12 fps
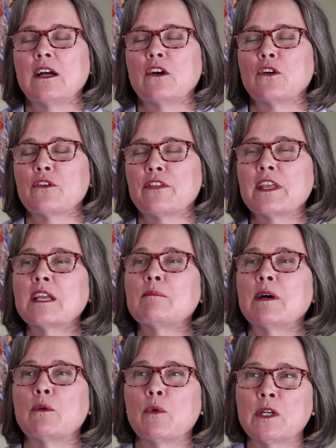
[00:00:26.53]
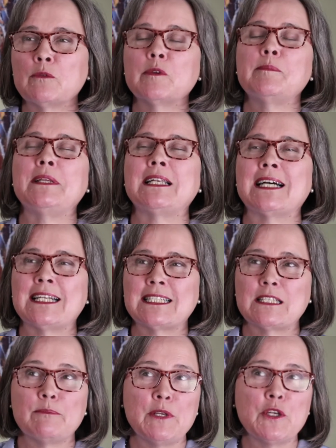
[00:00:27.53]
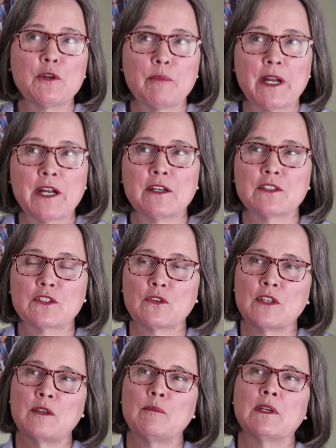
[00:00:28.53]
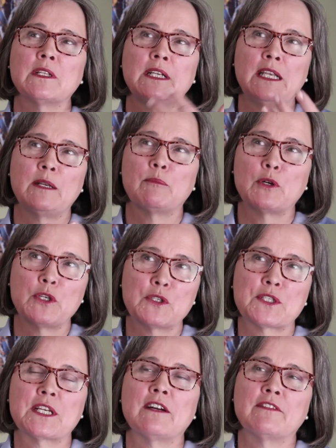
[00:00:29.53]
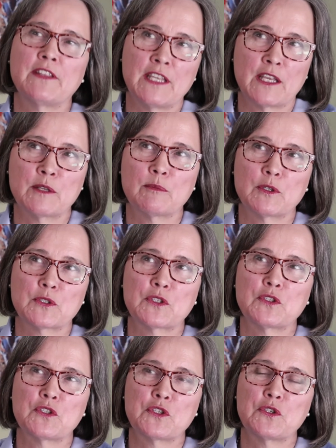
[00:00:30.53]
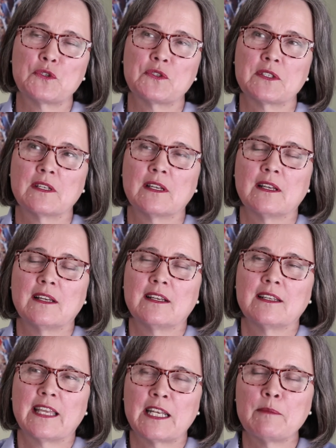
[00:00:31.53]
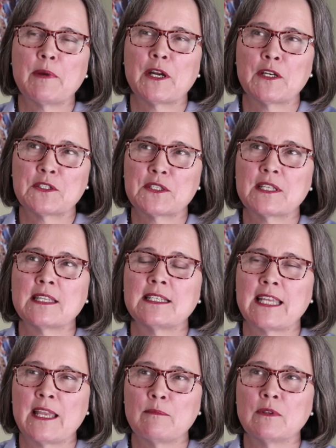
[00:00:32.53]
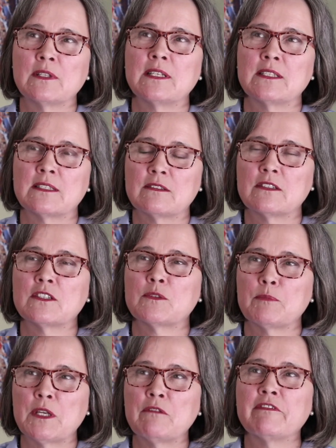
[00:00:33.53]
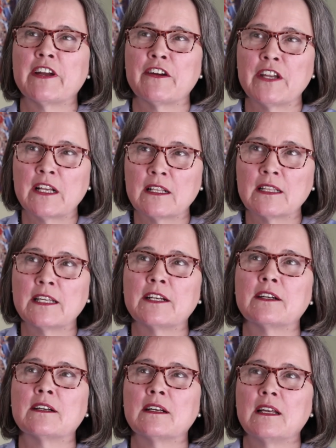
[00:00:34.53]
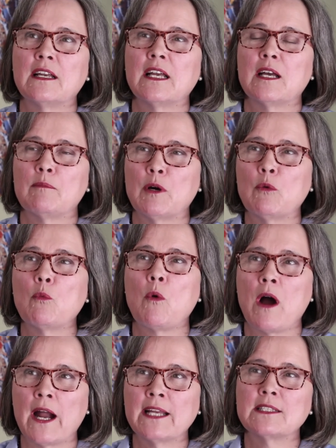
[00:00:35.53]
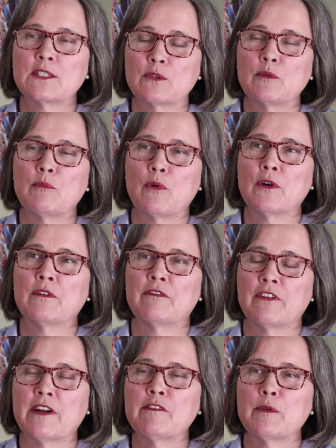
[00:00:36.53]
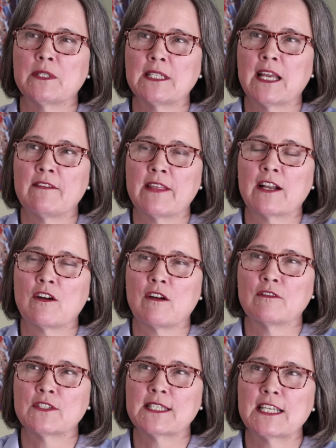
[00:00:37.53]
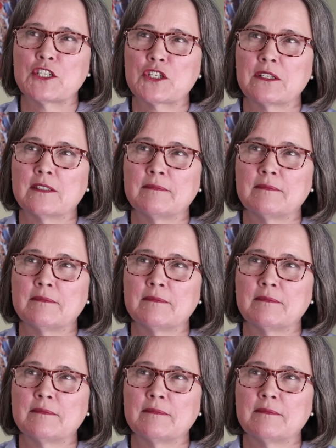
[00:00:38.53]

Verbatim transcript: or think about what it would be like to be your parents. so the ability to put yourself in the other person's shoes getting parents to the table is just being very clear about why it's so important for everyone to have that conversation.